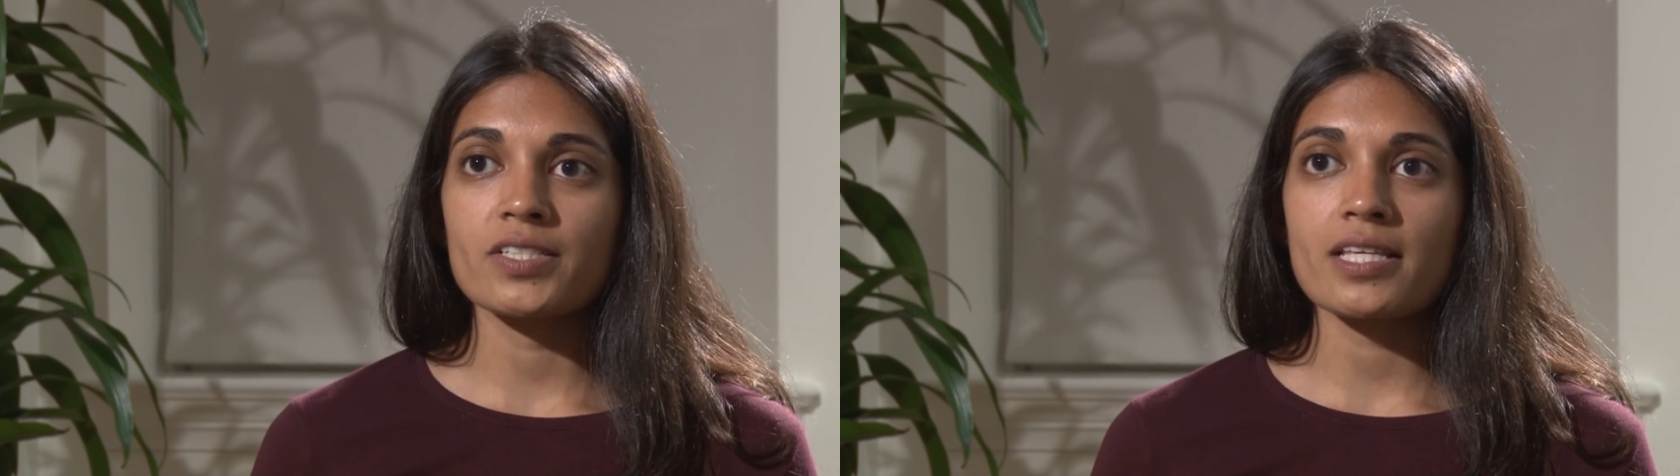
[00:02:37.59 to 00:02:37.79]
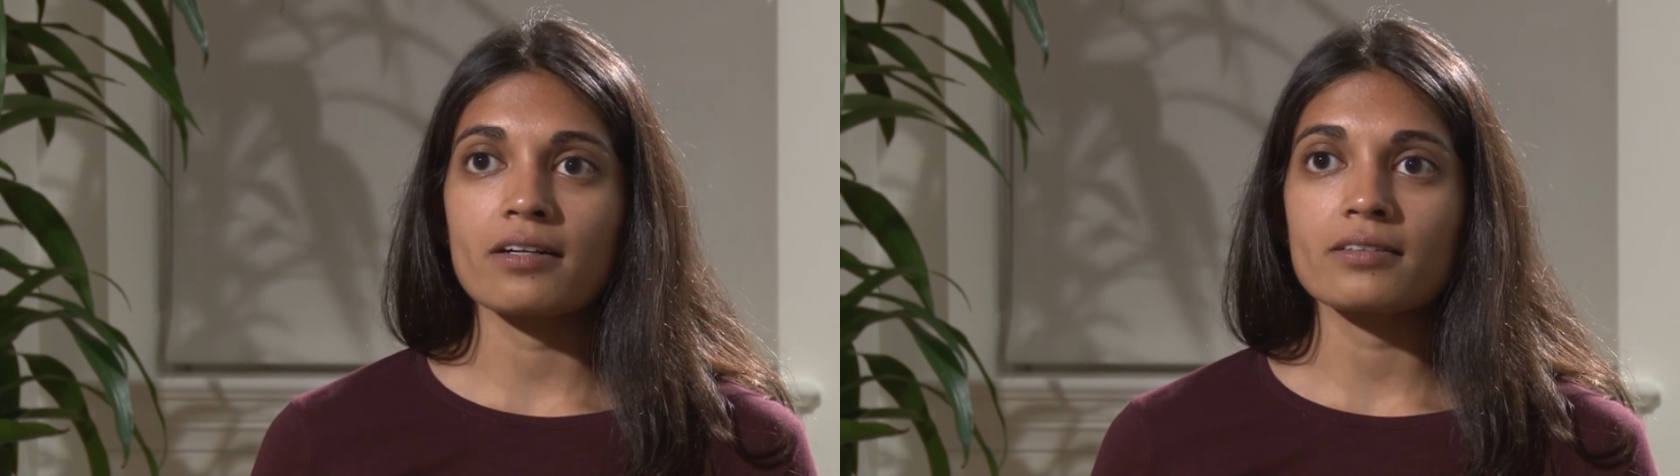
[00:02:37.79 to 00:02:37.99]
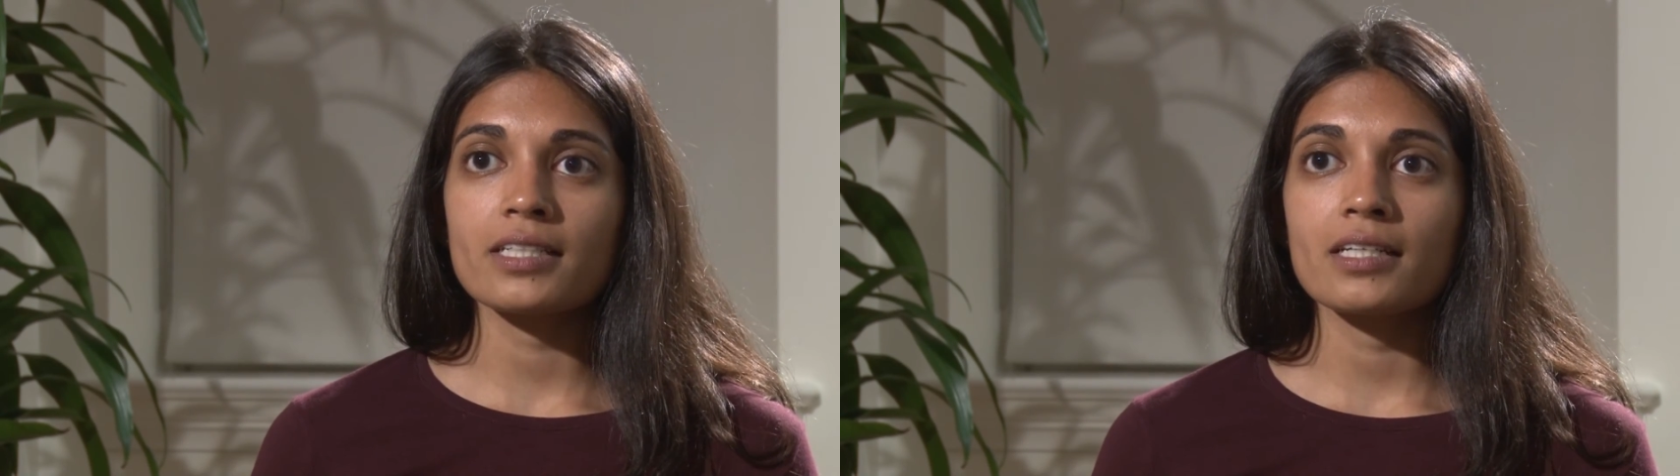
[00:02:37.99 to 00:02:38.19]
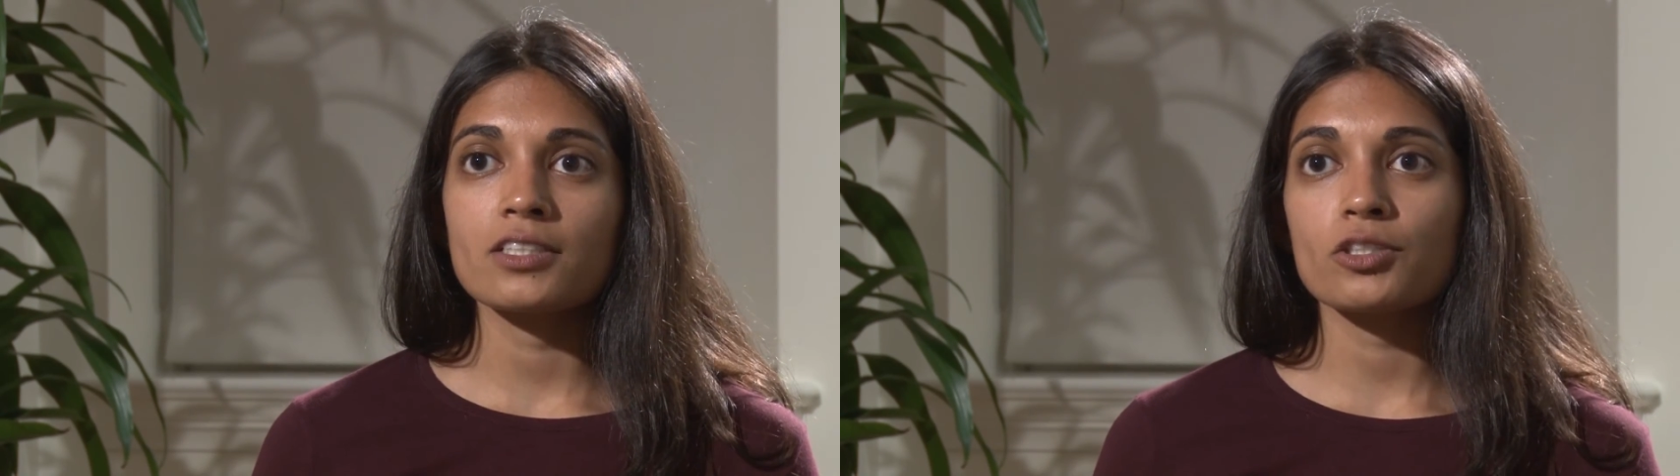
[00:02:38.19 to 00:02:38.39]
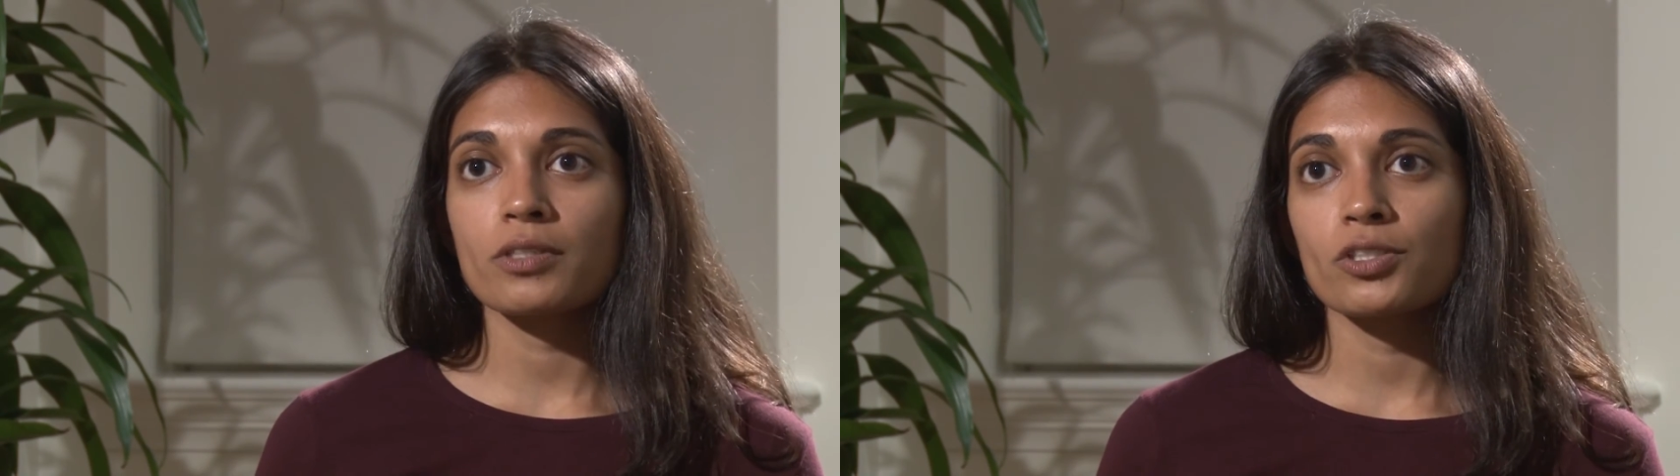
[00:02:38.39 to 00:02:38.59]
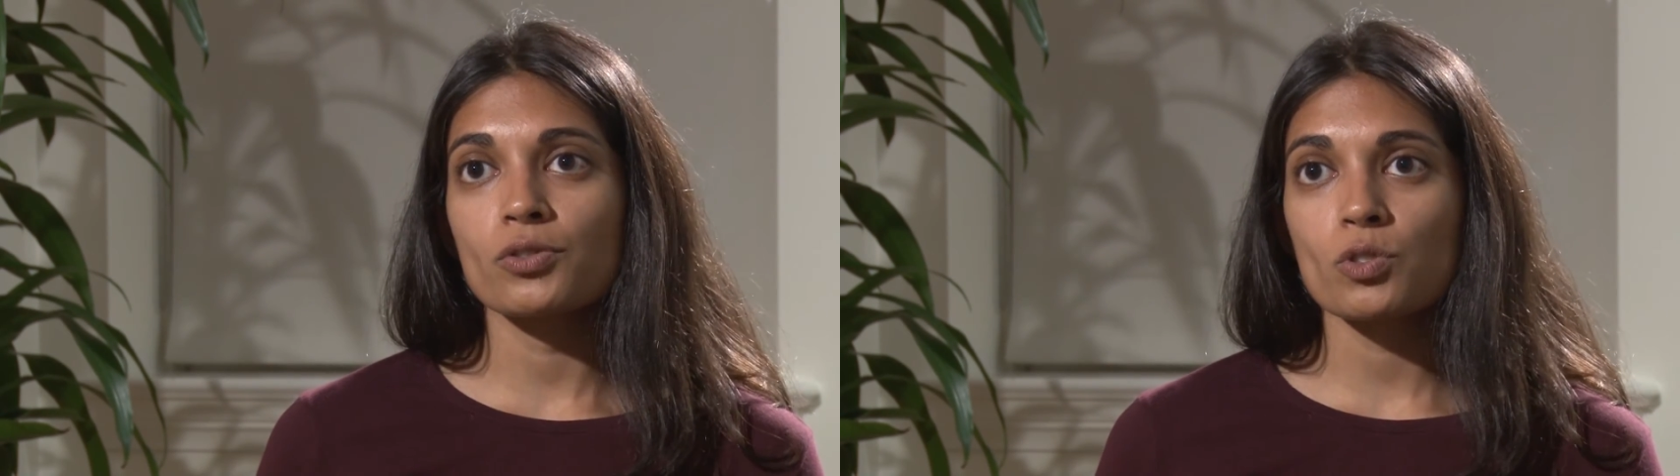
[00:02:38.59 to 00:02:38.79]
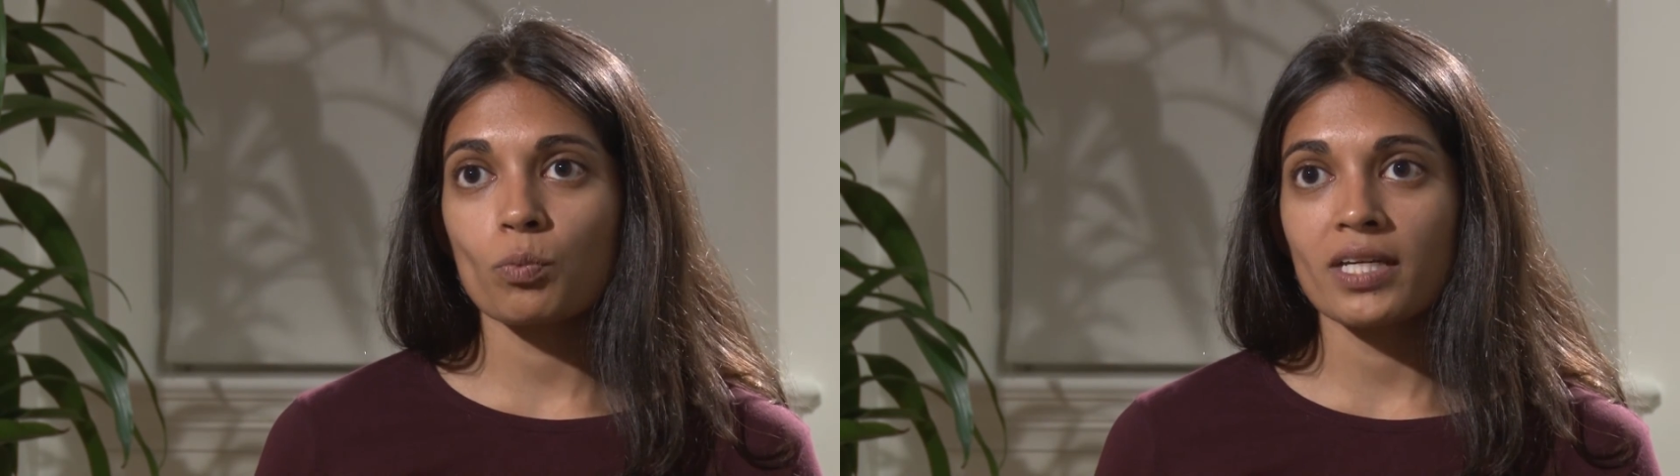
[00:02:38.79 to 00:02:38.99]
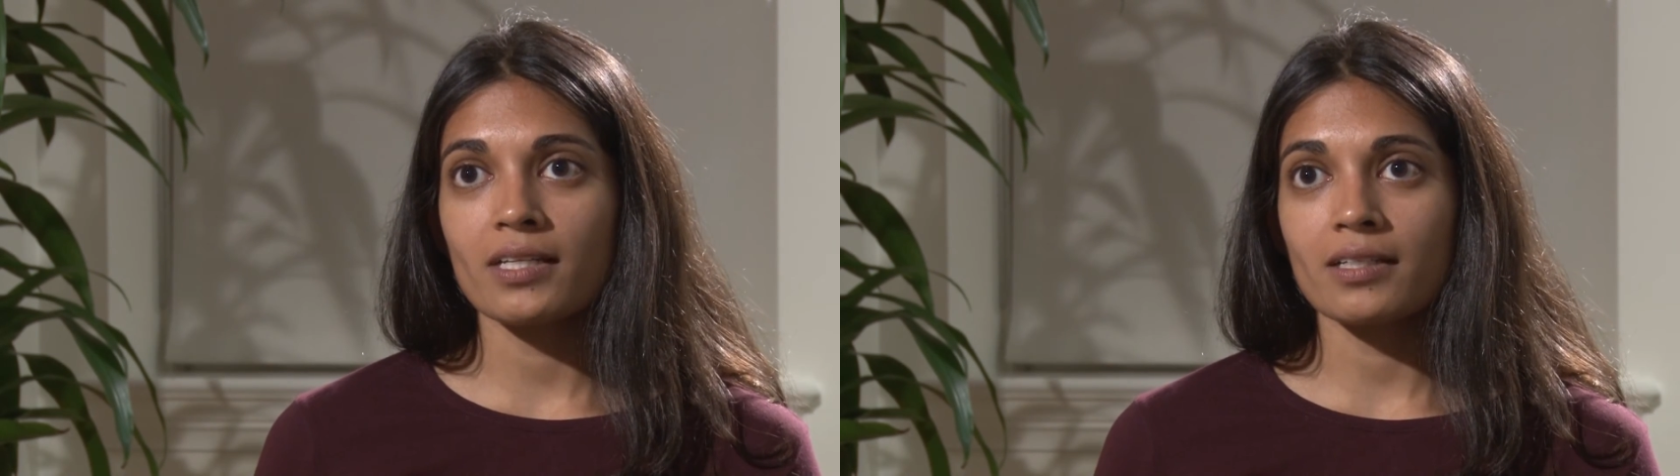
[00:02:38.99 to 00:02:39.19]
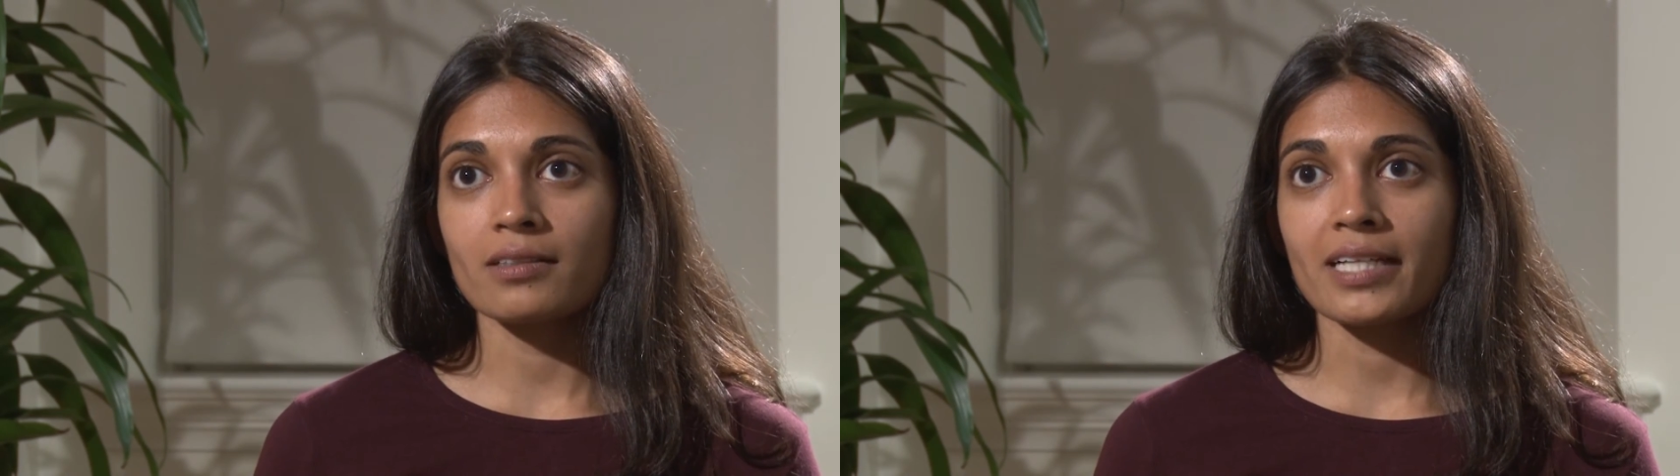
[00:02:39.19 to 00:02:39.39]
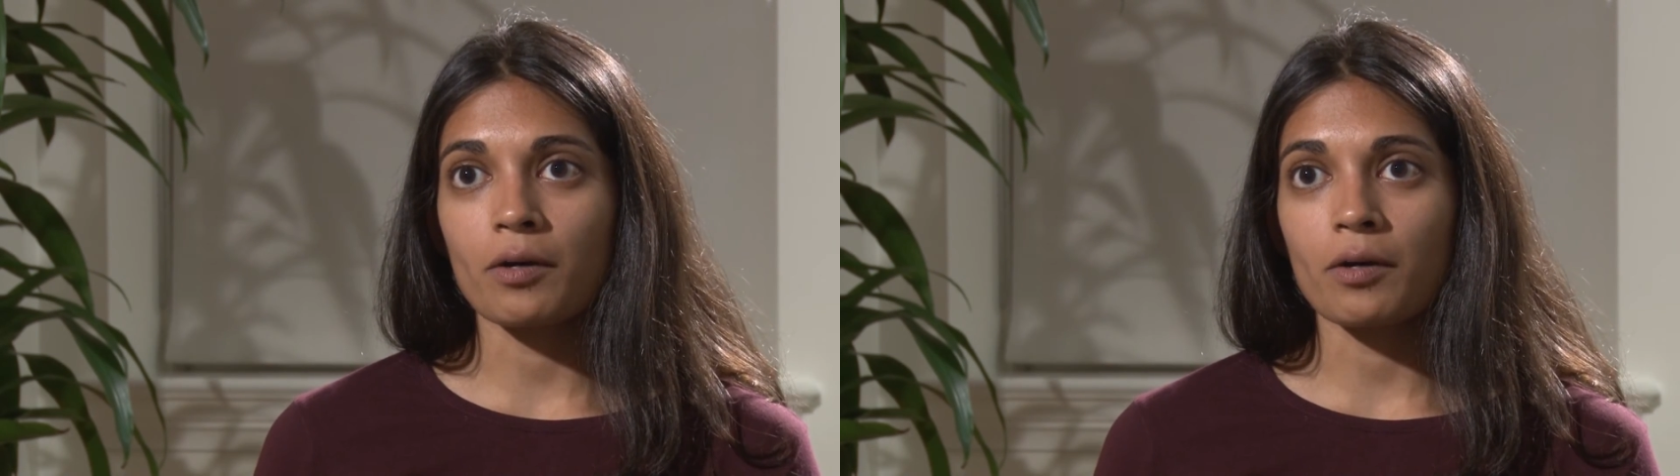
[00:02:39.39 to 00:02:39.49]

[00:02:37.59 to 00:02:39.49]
that are leading to reduced wheat yield